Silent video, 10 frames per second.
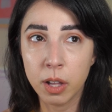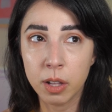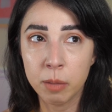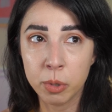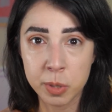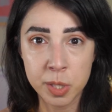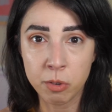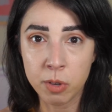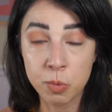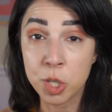book
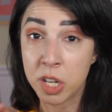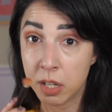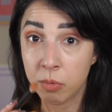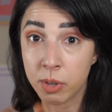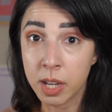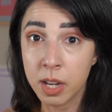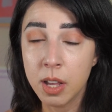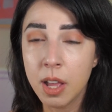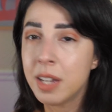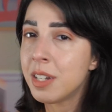series, which I did read.
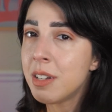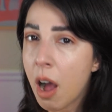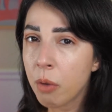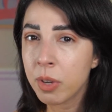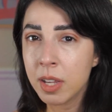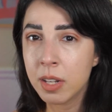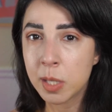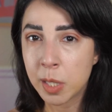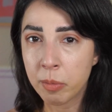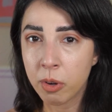Did not read the
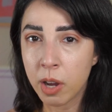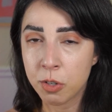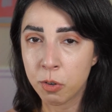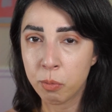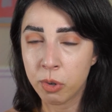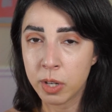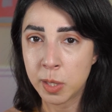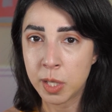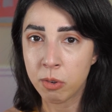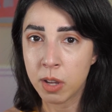Summer I Turned Pretty
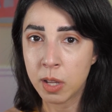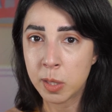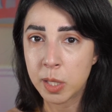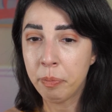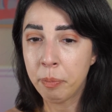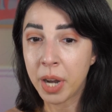series, but